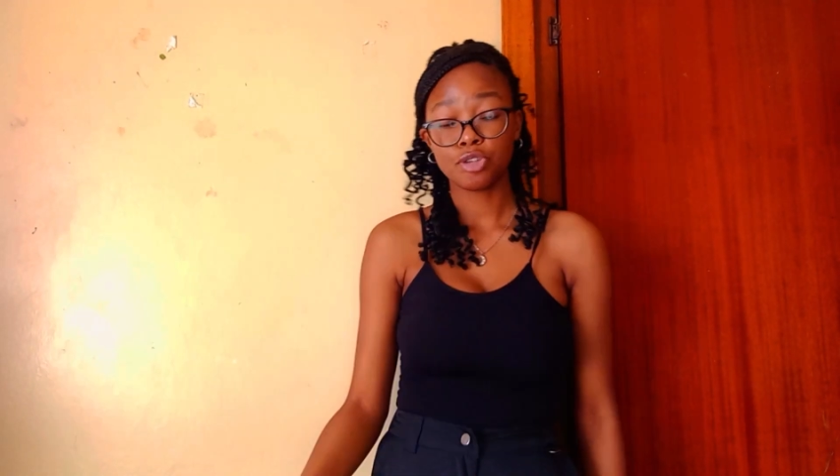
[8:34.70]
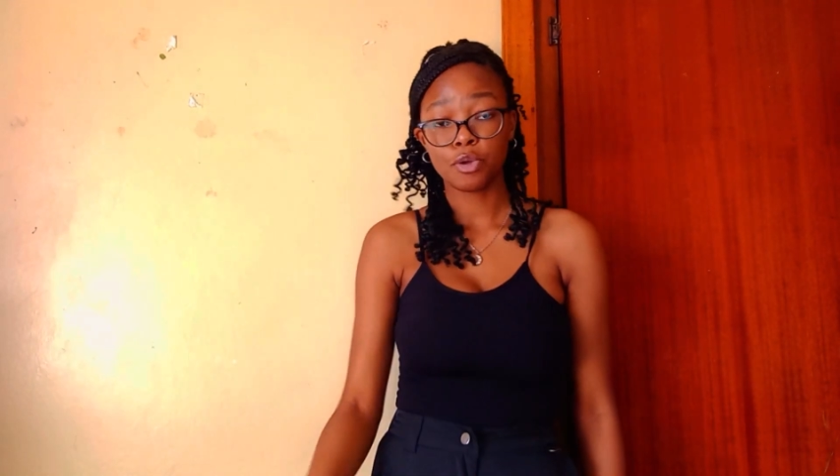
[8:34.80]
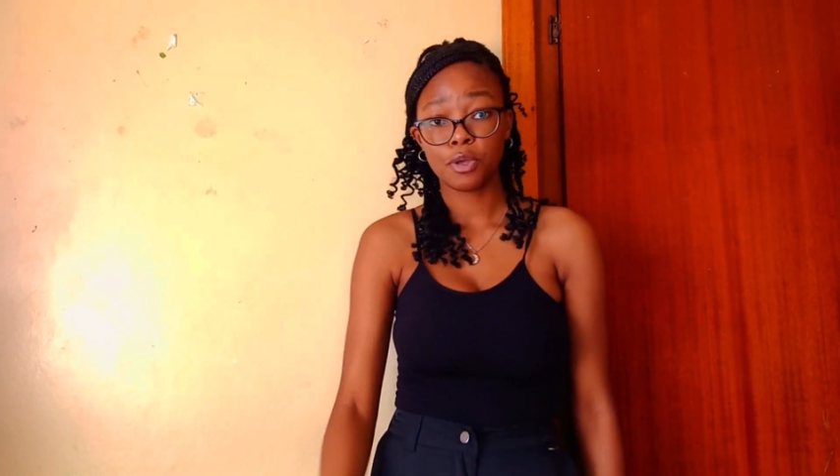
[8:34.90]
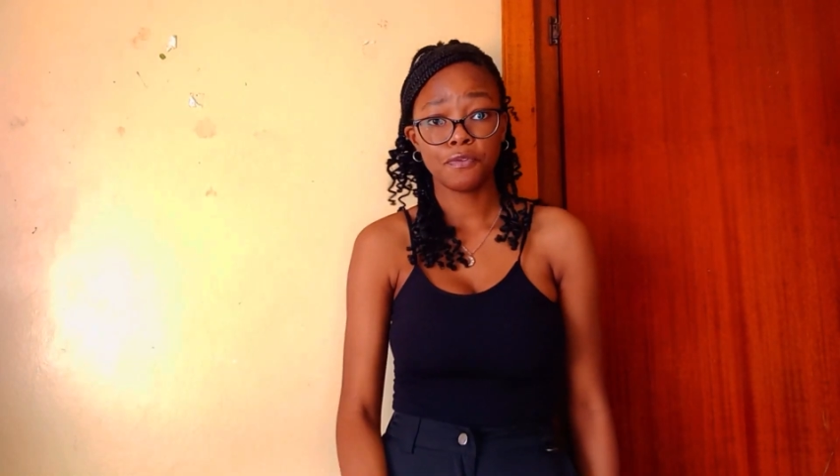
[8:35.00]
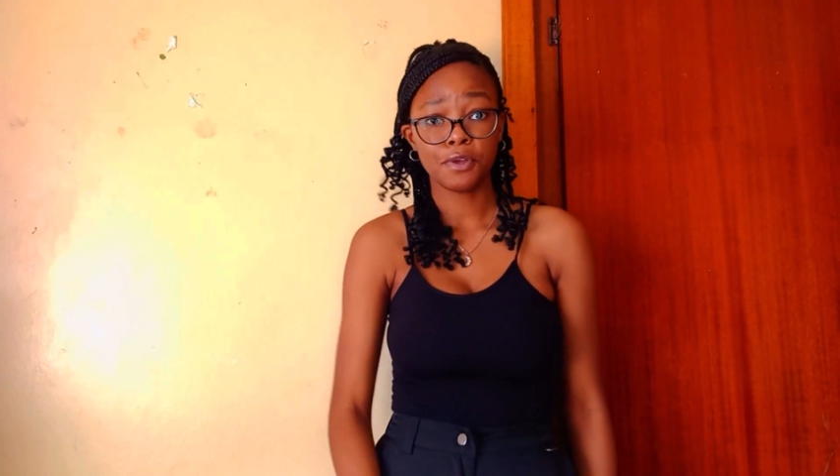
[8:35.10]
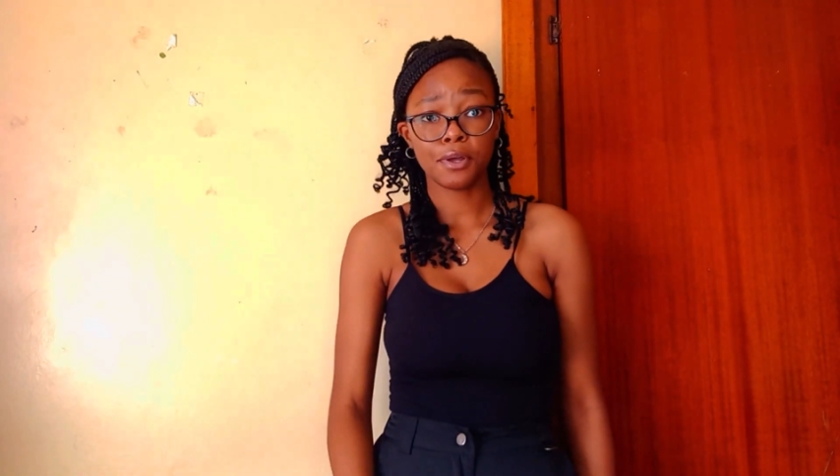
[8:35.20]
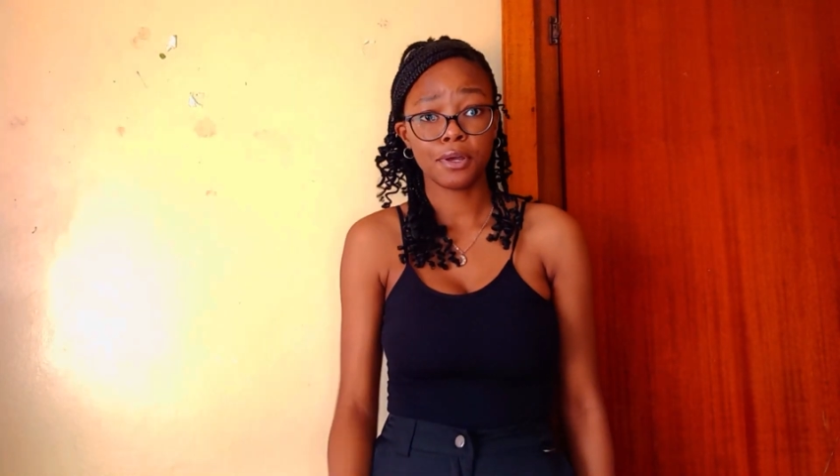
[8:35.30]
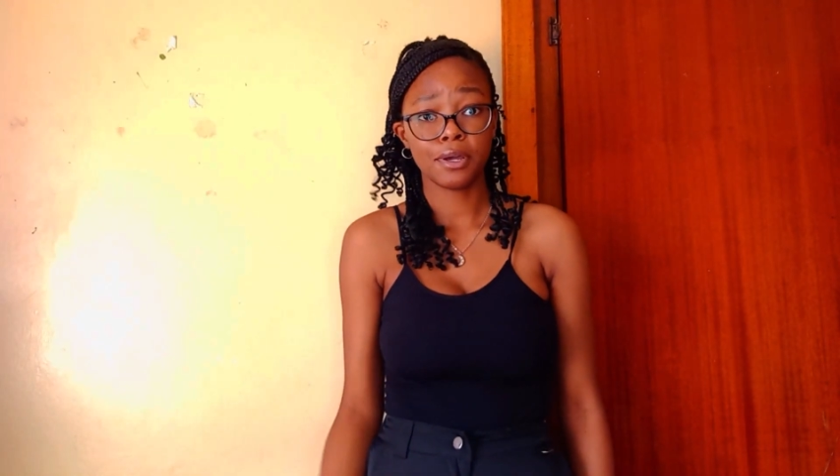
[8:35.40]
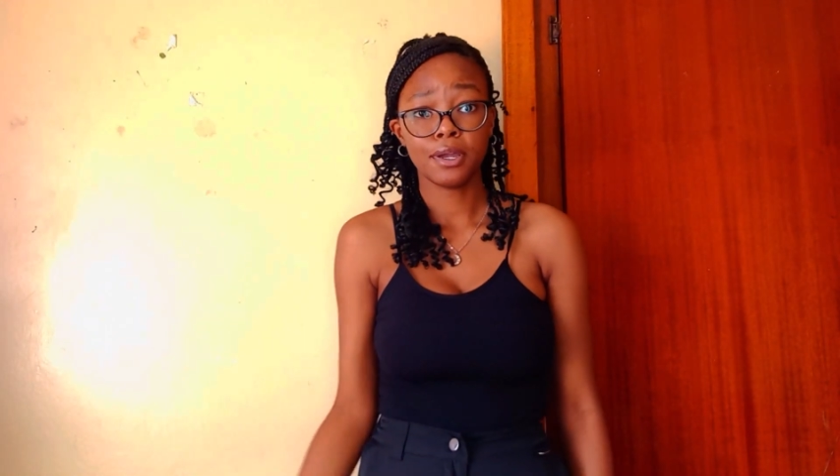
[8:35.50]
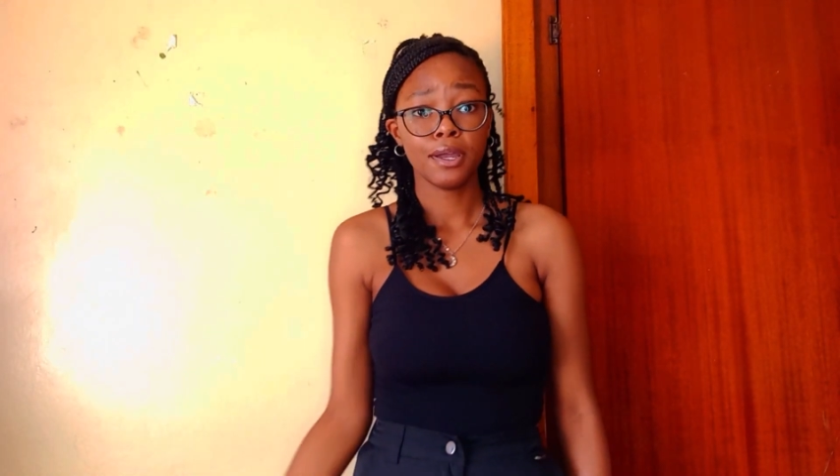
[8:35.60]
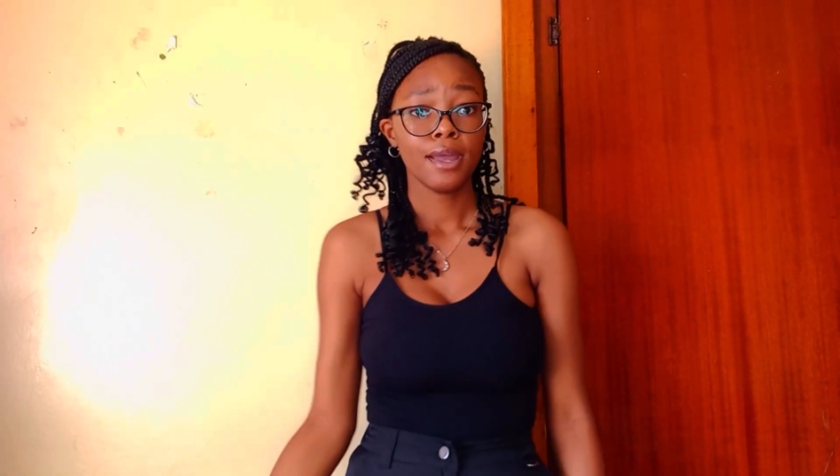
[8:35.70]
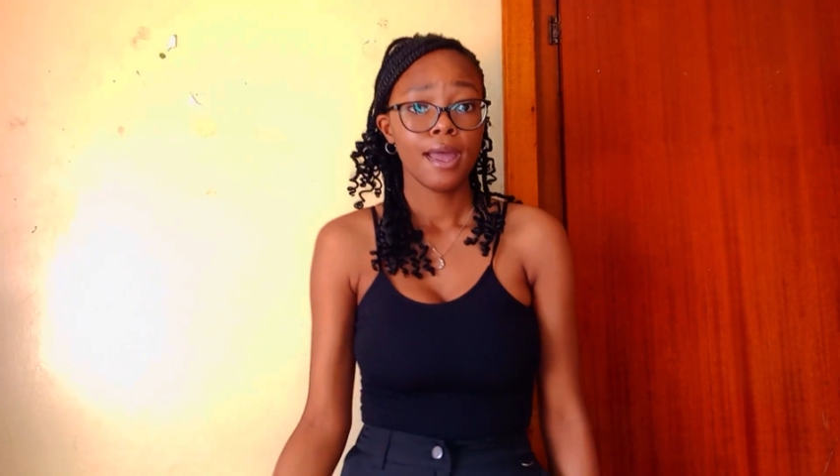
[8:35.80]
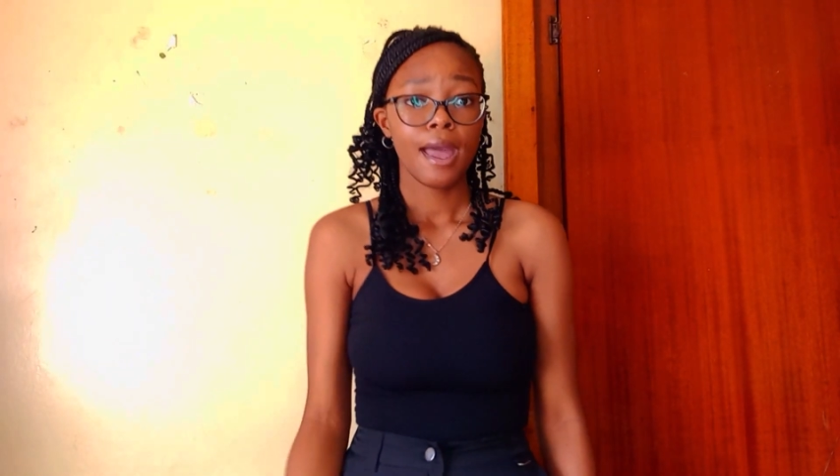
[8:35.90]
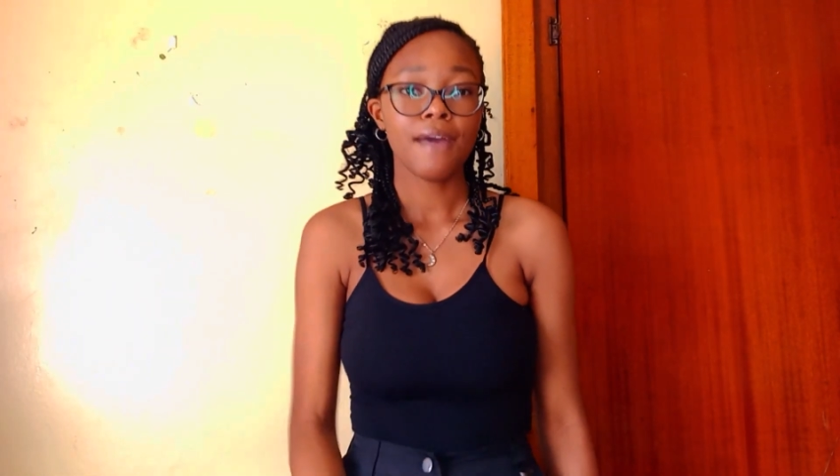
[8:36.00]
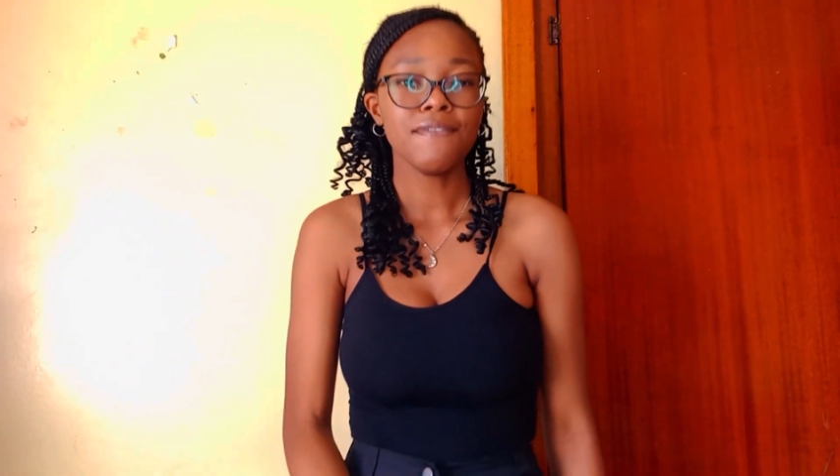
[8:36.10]
so if you're
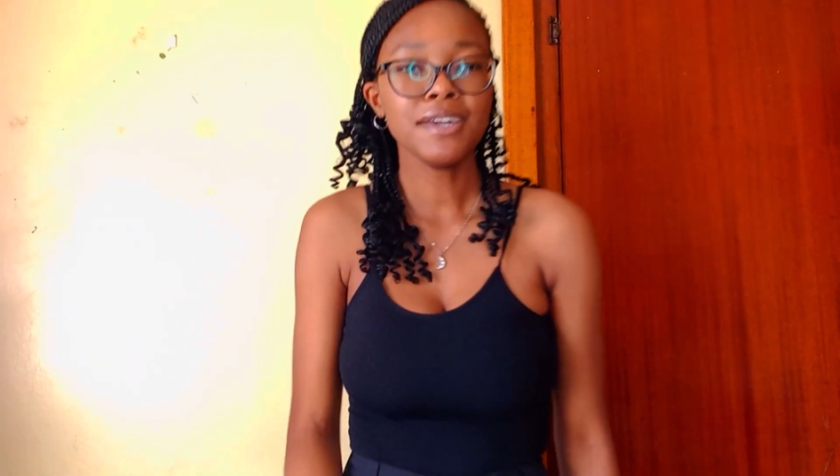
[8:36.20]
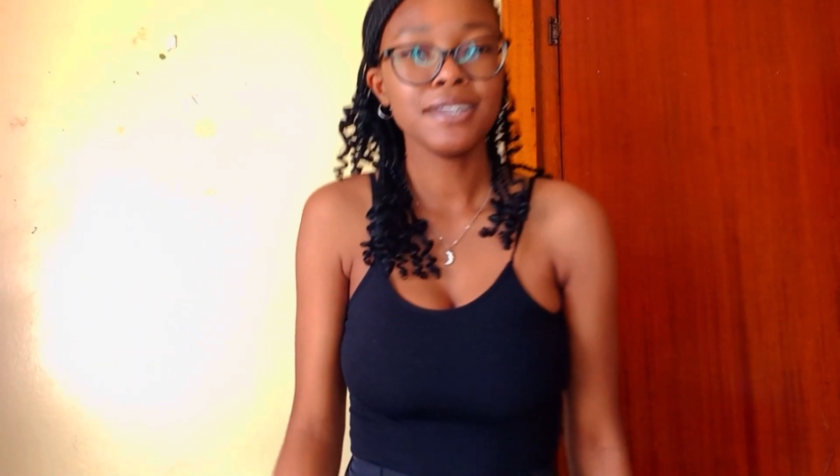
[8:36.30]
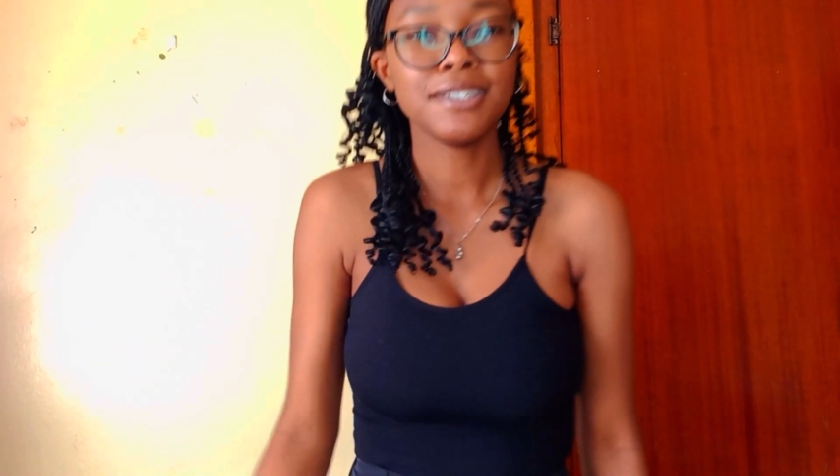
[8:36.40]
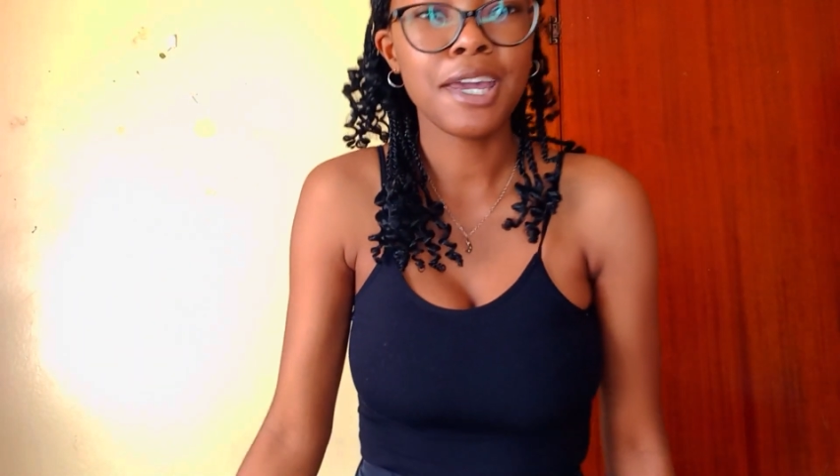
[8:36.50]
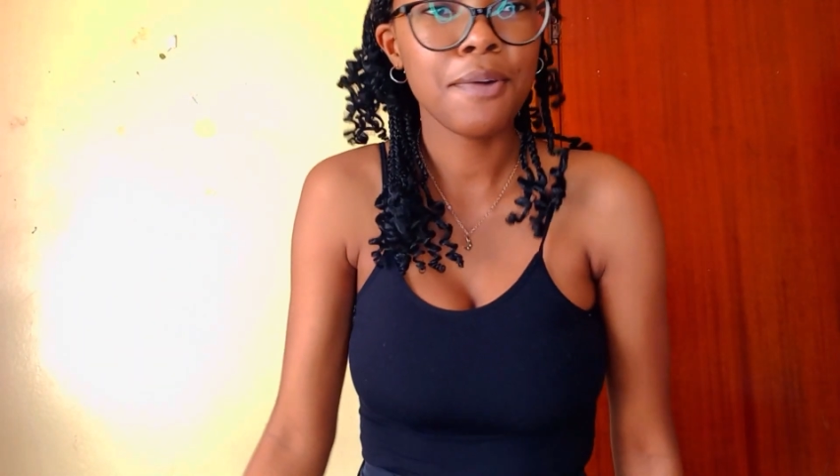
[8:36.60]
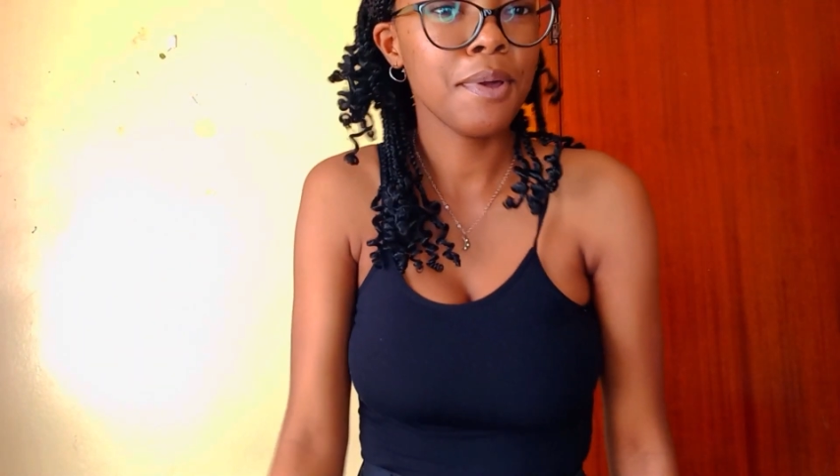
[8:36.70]
having a day where